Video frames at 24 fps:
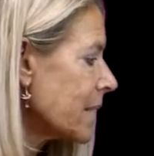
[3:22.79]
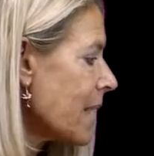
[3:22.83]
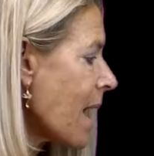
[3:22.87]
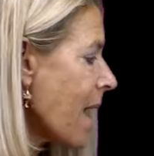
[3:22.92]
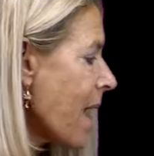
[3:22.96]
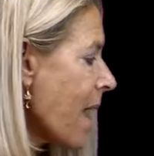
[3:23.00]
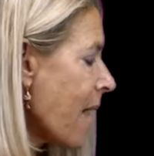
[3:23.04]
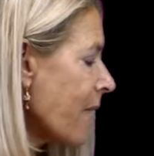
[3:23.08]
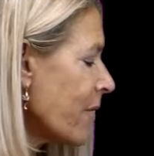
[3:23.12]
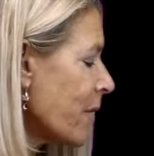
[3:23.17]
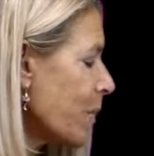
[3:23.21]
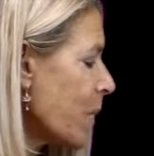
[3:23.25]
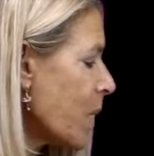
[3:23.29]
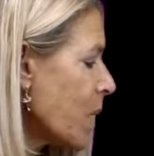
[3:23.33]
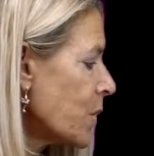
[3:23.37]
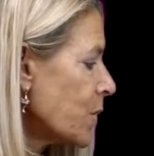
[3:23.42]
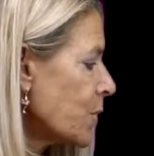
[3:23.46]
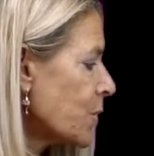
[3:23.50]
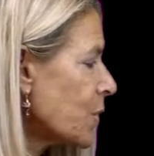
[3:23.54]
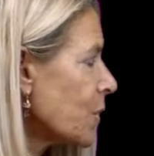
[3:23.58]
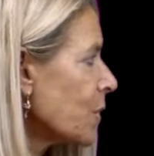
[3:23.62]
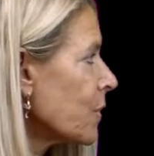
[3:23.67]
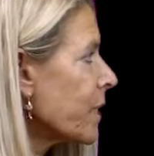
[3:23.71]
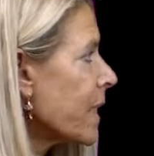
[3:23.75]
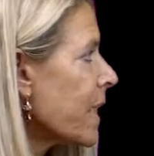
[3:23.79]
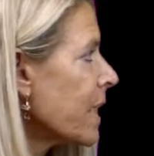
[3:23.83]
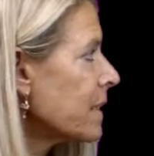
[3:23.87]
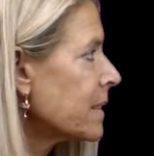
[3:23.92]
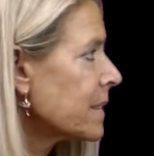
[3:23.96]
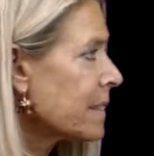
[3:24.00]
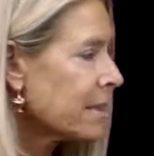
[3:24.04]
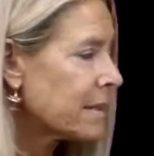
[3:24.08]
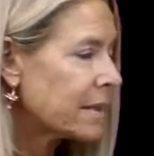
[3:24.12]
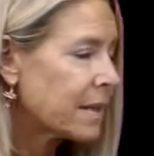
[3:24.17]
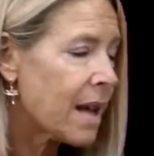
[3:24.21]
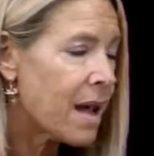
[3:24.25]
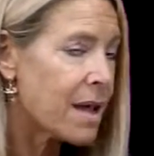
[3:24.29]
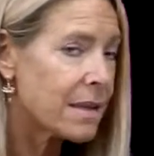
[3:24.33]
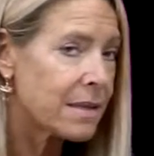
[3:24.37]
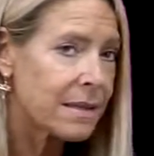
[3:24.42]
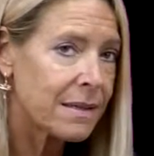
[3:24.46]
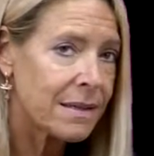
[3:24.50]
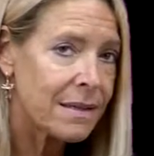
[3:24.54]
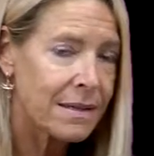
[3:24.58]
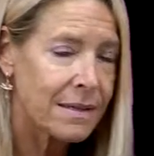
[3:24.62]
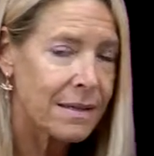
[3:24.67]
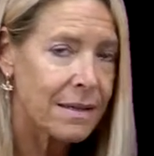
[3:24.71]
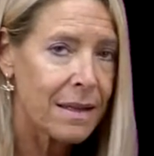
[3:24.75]
I have a poster that
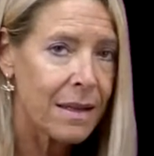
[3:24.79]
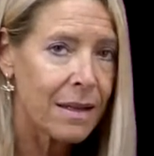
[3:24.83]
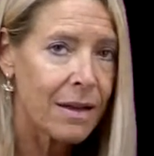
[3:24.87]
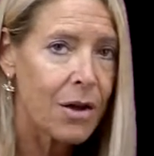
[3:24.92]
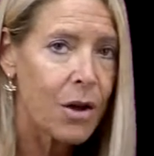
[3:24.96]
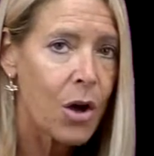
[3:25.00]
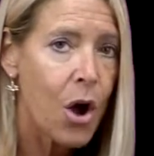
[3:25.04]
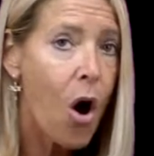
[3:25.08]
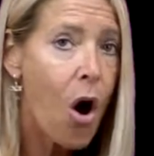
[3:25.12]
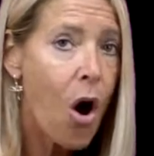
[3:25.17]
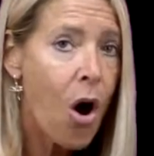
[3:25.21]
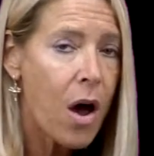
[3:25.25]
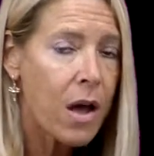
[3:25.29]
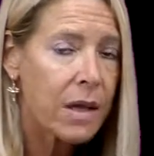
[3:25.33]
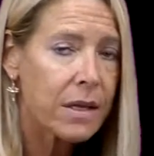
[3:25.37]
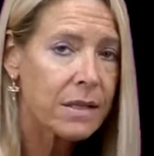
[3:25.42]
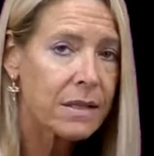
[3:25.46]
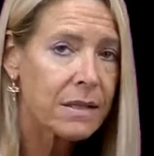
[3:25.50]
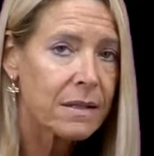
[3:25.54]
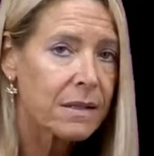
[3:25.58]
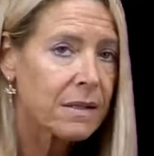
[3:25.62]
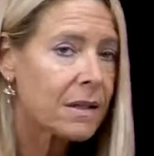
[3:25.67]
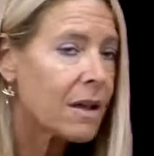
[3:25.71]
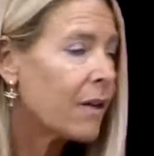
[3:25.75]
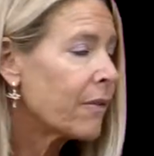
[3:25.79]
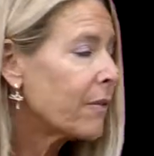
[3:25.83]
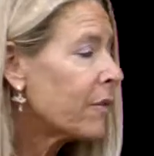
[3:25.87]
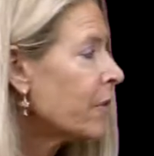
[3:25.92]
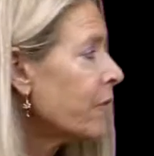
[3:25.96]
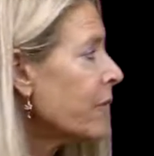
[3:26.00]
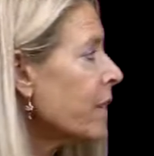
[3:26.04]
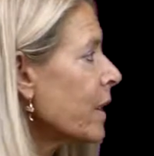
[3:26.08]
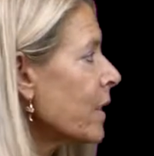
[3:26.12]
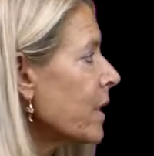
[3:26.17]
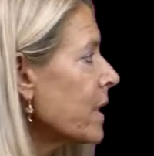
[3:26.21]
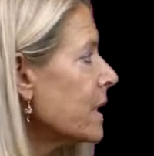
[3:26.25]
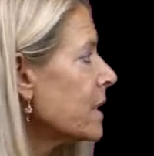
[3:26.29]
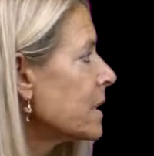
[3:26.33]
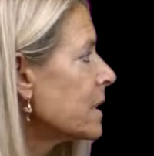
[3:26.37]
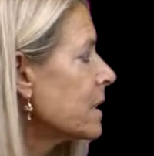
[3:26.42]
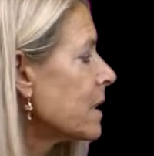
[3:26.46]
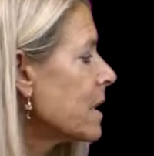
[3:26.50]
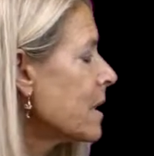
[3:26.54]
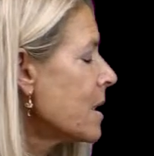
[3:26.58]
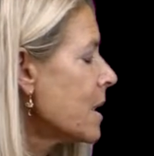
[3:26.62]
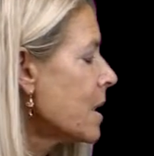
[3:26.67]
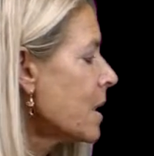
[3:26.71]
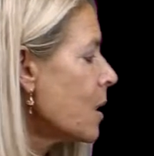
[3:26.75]
discusses the costs of the various
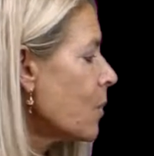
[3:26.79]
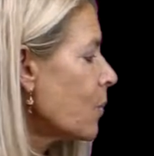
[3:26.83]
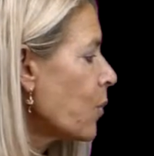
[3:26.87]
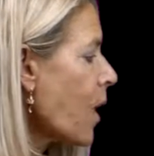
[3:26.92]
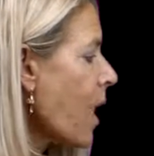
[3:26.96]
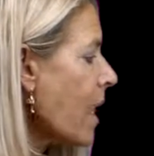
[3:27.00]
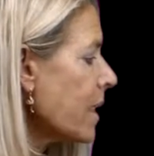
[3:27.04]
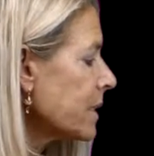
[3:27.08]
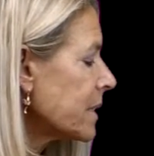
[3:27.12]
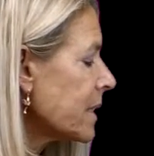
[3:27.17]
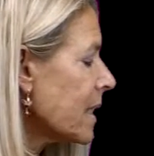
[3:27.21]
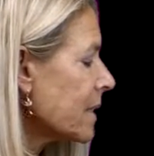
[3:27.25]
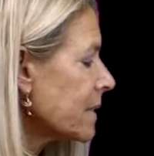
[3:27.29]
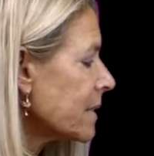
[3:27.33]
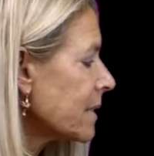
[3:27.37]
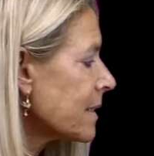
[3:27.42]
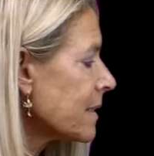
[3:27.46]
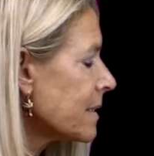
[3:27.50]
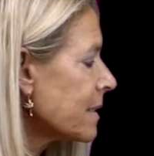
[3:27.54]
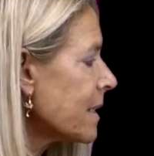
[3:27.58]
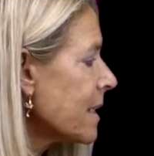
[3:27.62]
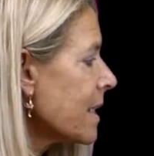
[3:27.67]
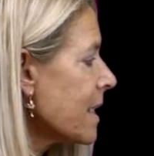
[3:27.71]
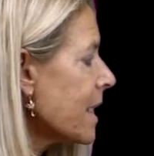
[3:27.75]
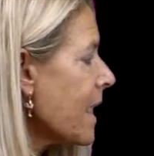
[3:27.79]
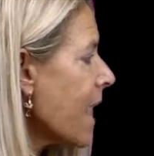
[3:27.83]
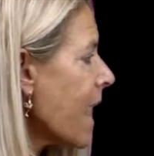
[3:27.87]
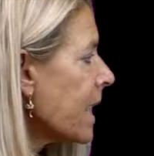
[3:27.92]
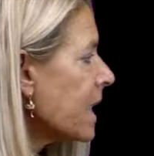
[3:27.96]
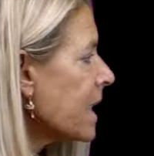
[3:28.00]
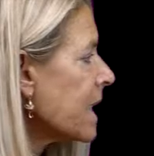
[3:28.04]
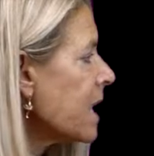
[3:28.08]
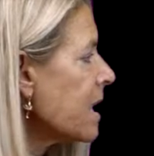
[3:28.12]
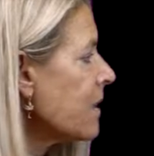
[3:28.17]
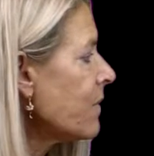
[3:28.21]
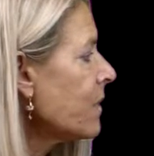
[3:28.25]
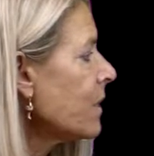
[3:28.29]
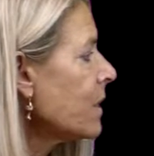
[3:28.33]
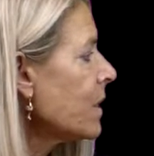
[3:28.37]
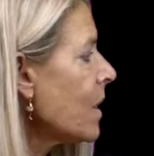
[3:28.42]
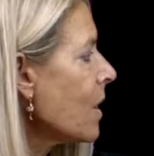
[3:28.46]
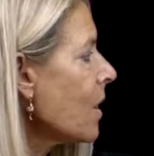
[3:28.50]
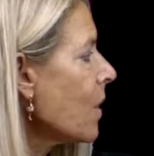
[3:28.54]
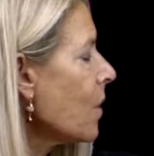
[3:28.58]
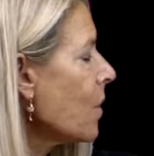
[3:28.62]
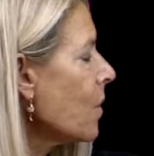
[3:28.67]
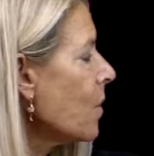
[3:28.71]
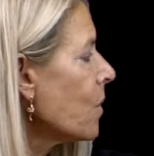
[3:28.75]
processes, and even
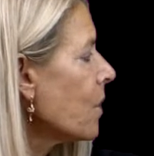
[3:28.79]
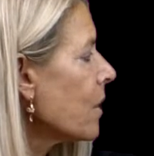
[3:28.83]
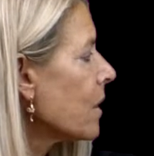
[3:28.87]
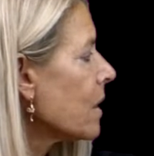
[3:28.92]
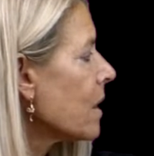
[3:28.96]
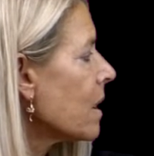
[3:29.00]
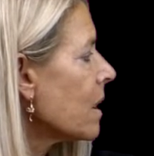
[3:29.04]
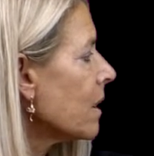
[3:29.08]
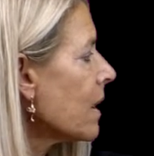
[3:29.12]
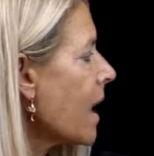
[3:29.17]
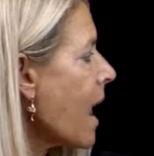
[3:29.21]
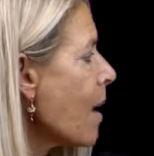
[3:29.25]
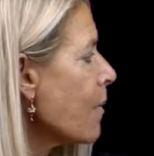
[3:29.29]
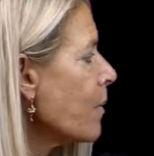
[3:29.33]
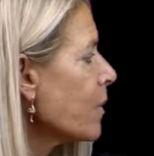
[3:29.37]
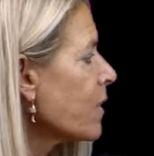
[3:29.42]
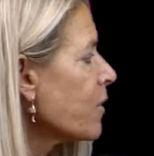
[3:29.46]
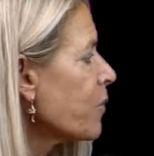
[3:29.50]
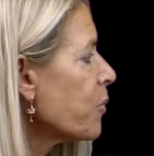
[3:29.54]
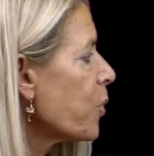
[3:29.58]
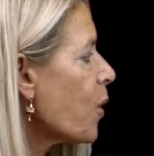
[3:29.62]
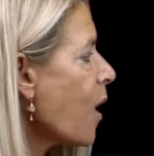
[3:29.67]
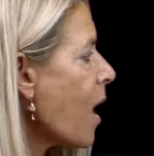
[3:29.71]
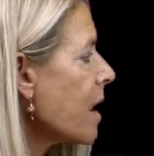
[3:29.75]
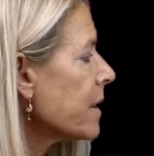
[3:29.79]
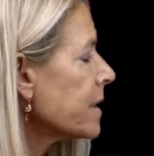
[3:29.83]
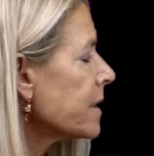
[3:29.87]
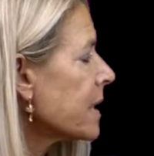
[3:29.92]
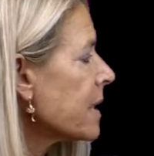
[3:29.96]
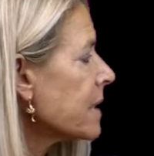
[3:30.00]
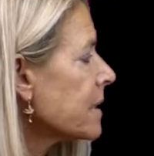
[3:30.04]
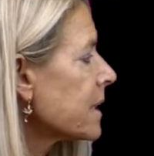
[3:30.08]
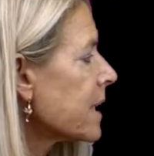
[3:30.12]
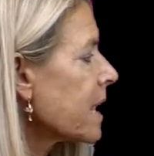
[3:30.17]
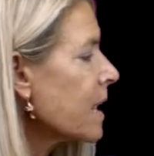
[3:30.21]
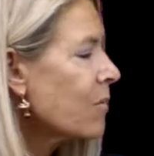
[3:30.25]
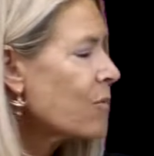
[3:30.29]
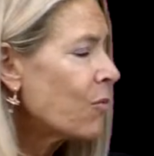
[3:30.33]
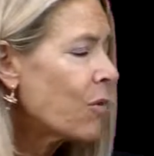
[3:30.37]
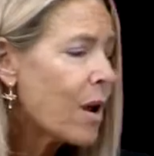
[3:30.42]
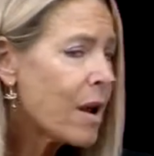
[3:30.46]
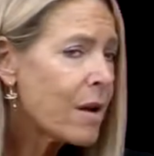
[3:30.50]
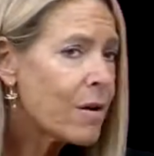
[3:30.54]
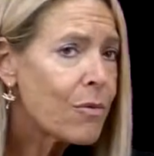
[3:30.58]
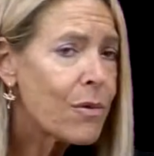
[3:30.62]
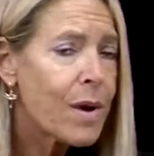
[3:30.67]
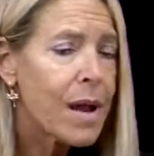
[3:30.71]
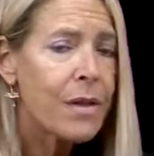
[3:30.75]
though collaborative process can
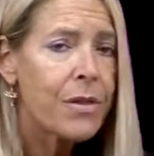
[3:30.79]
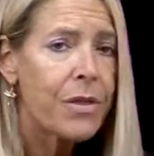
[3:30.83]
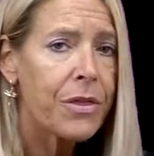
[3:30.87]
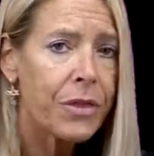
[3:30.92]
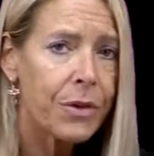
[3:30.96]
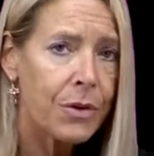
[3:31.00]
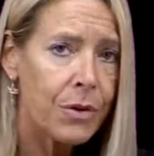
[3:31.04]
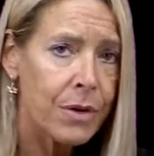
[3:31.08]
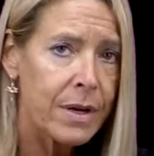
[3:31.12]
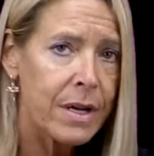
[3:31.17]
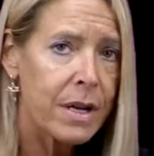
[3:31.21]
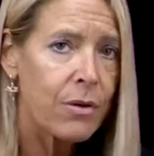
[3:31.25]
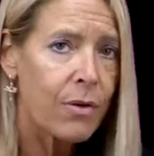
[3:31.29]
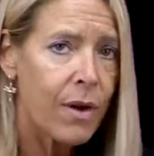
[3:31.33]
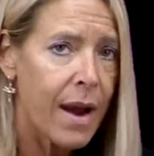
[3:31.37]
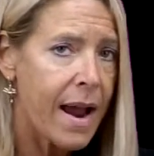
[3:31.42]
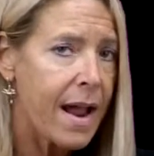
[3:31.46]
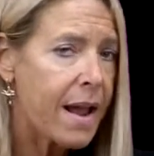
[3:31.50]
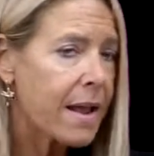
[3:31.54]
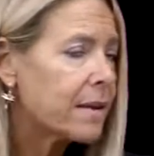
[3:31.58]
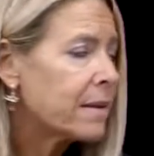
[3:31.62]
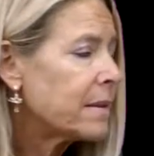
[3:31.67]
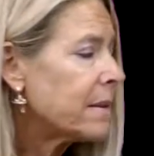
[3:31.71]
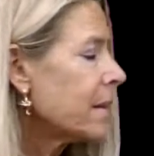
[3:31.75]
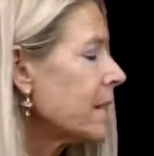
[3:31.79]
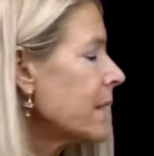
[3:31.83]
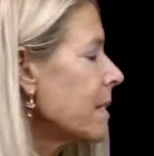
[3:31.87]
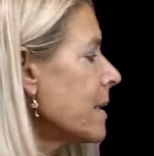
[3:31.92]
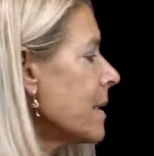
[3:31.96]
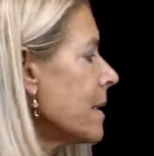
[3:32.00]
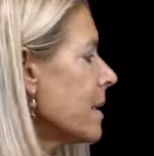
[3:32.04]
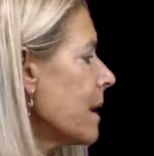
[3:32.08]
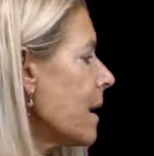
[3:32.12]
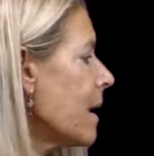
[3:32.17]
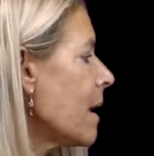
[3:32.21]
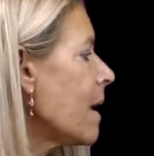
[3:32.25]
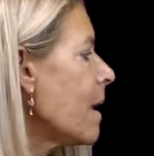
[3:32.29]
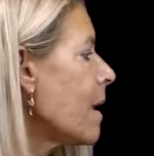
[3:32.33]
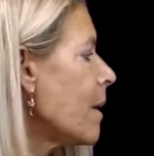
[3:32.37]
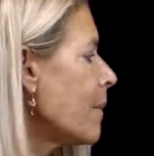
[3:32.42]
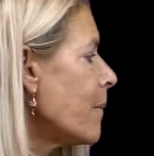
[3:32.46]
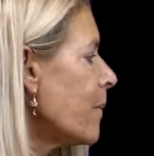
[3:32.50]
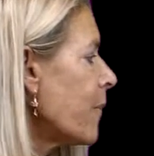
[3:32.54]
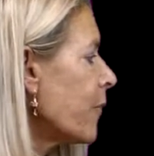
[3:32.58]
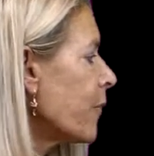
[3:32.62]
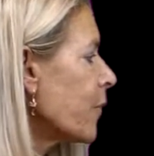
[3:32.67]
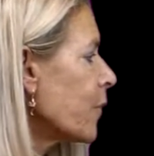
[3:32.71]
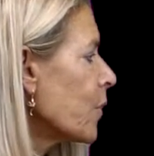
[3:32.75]
run around 30 grand
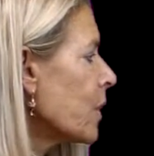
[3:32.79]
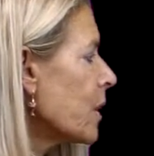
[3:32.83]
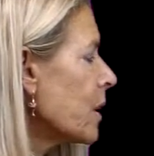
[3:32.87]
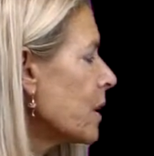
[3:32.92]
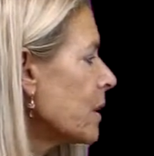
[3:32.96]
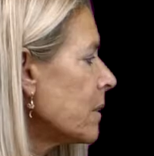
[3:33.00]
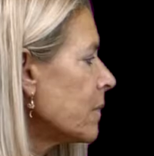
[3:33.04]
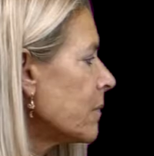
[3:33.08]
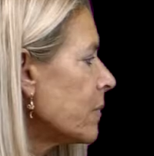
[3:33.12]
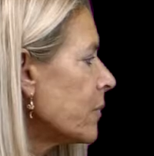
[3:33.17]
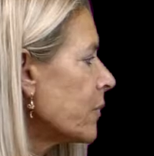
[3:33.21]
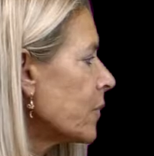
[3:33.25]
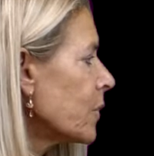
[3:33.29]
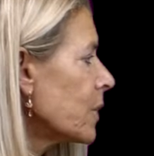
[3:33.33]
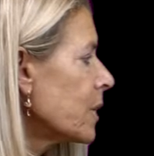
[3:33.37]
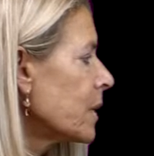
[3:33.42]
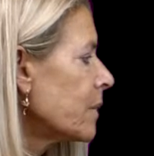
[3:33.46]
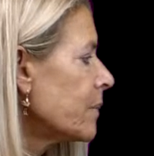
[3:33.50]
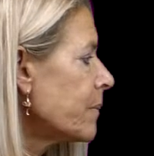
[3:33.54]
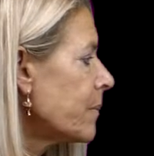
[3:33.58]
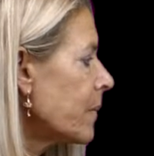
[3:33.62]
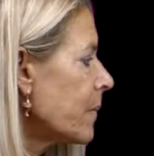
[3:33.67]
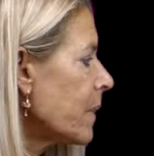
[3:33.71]
for a